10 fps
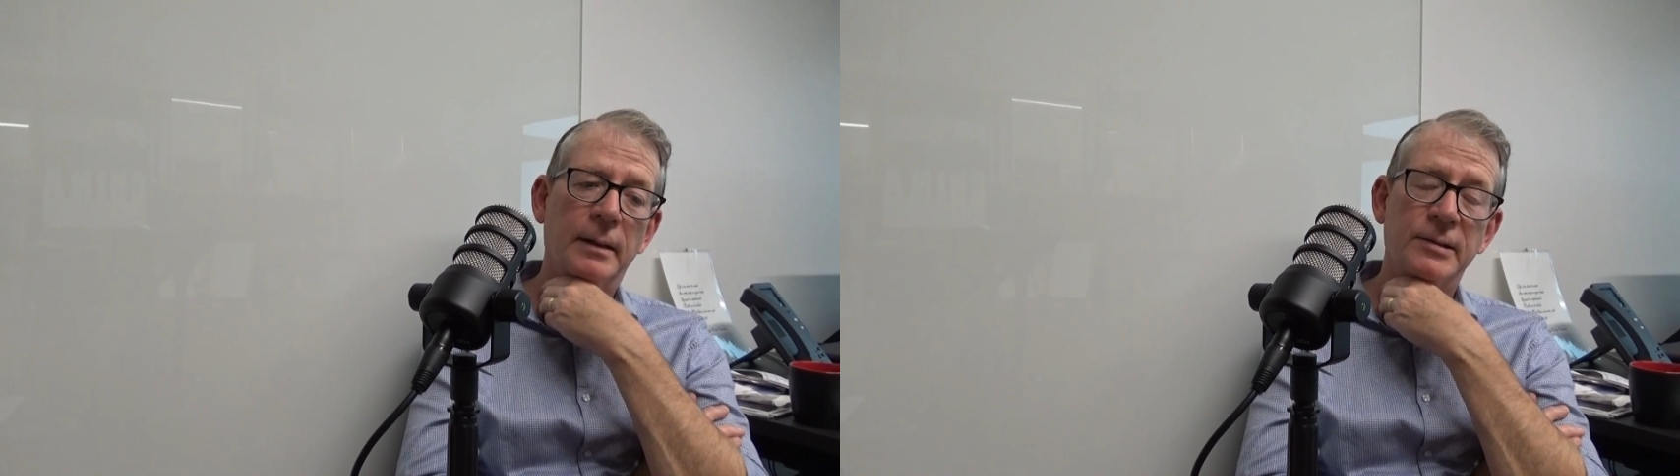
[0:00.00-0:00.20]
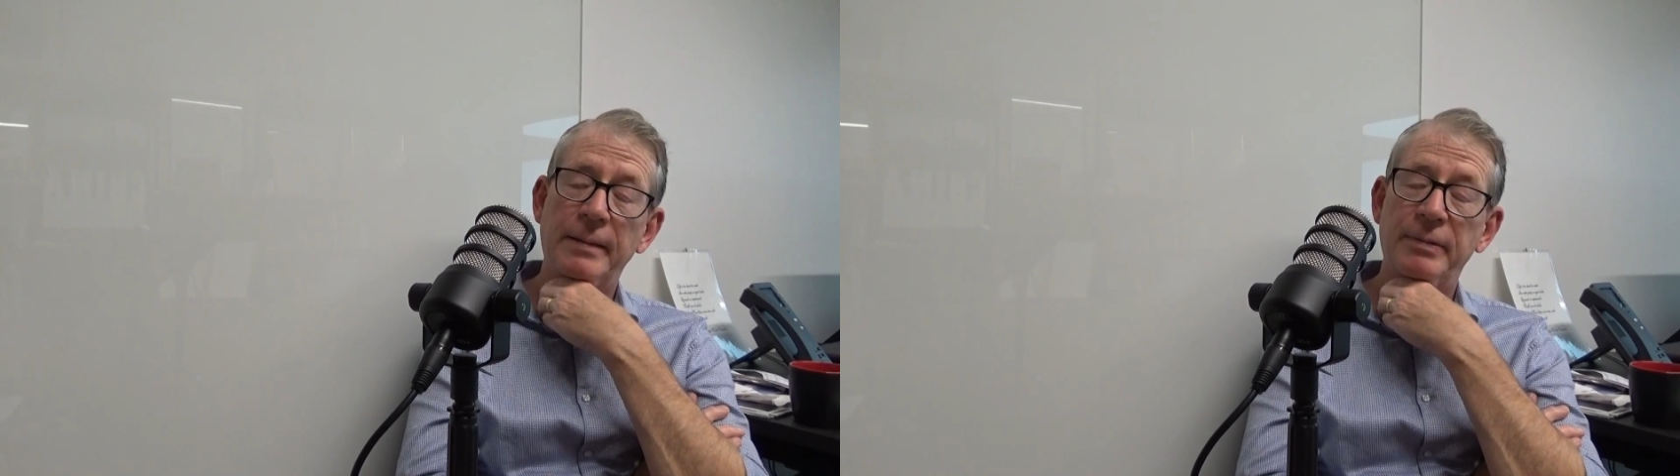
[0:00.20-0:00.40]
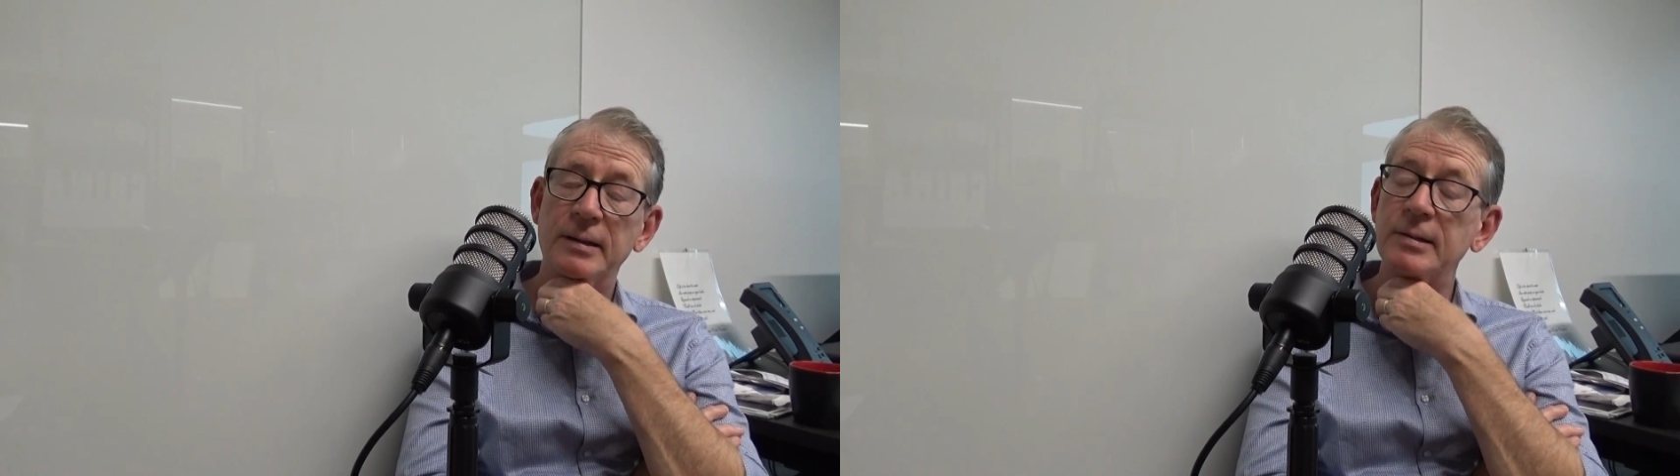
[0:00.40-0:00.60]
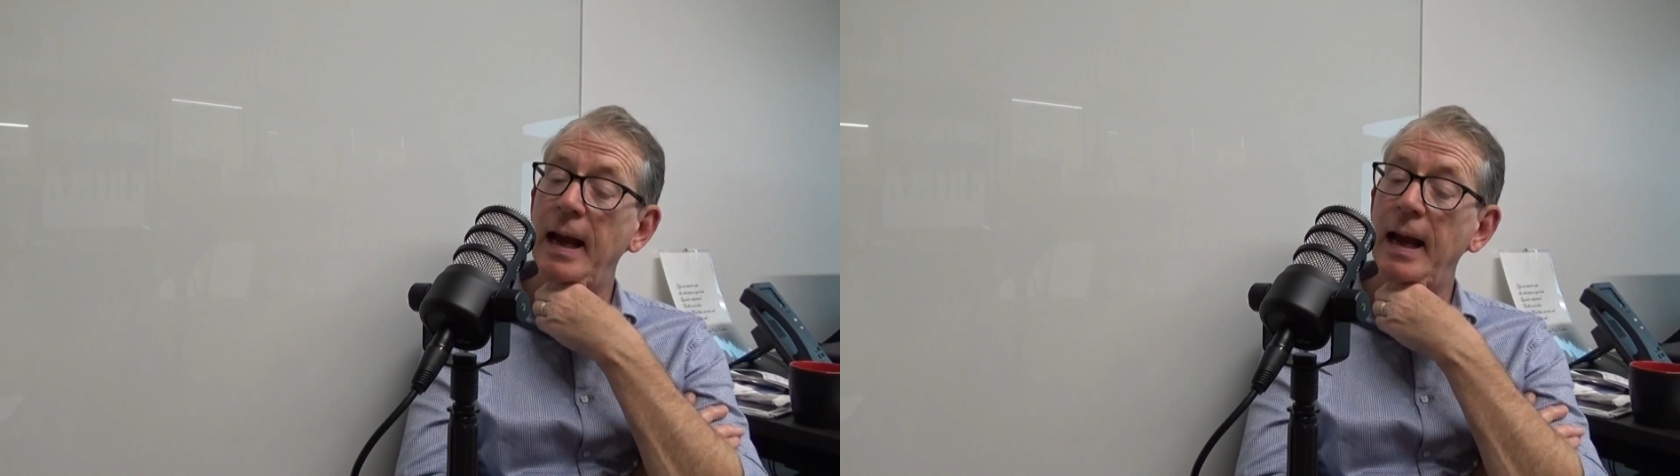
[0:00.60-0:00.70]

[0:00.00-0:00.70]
Japanese